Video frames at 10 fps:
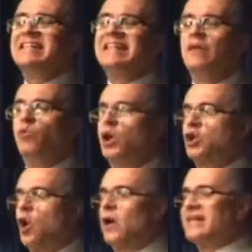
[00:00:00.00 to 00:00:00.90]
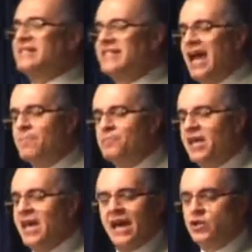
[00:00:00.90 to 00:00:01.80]
and we'll go in depth.
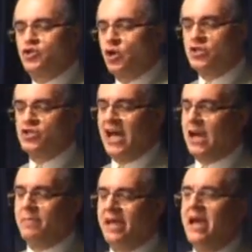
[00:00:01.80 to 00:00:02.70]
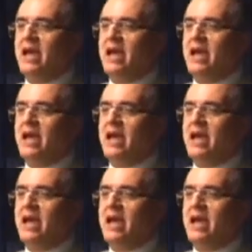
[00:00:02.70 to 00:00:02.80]
And don't tell me